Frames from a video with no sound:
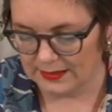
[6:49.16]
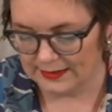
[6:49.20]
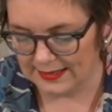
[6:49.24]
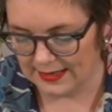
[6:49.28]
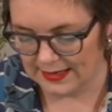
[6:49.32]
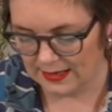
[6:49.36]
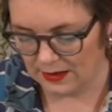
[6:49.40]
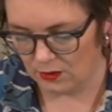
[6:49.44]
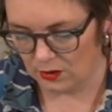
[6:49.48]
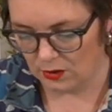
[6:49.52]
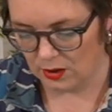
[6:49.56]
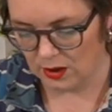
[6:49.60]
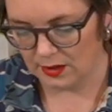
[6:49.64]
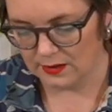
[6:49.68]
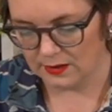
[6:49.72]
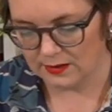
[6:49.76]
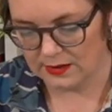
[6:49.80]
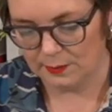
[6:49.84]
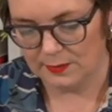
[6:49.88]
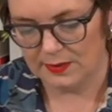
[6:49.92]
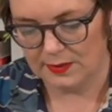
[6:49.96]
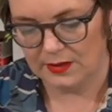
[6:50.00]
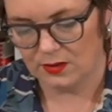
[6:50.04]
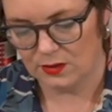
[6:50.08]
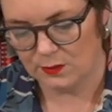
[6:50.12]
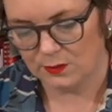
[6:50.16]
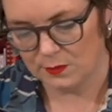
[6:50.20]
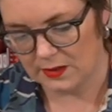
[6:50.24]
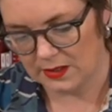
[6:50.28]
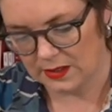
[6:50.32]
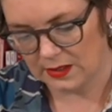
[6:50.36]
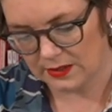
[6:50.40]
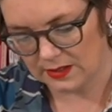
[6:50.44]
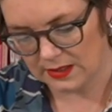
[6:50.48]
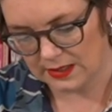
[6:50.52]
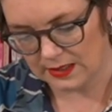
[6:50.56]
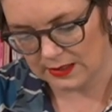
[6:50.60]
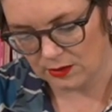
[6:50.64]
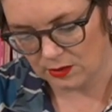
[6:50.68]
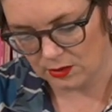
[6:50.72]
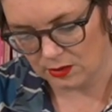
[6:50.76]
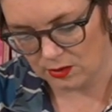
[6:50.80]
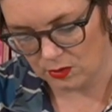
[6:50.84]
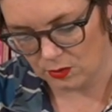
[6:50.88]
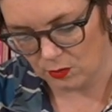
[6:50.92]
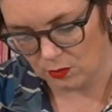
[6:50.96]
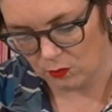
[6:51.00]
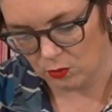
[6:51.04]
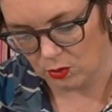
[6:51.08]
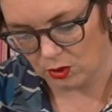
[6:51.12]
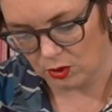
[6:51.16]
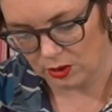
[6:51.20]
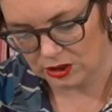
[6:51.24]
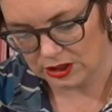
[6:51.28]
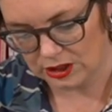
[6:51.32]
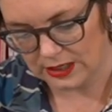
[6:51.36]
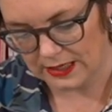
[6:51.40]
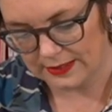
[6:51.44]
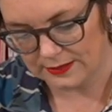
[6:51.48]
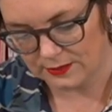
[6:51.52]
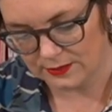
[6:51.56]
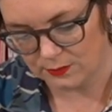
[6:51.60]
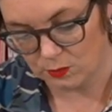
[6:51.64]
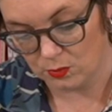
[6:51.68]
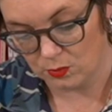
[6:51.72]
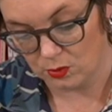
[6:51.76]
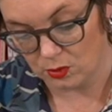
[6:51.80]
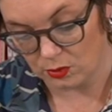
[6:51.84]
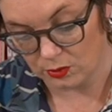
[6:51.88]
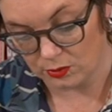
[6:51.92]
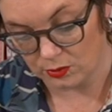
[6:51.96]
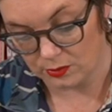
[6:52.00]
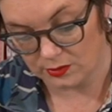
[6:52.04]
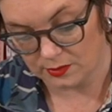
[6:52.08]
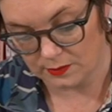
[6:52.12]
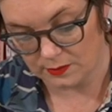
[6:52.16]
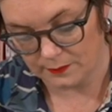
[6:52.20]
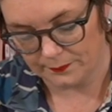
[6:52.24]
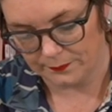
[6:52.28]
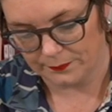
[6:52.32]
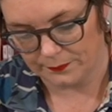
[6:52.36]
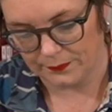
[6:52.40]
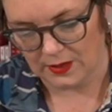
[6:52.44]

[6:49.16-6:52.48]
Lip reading: Now, somebody asked me the other day what challis was.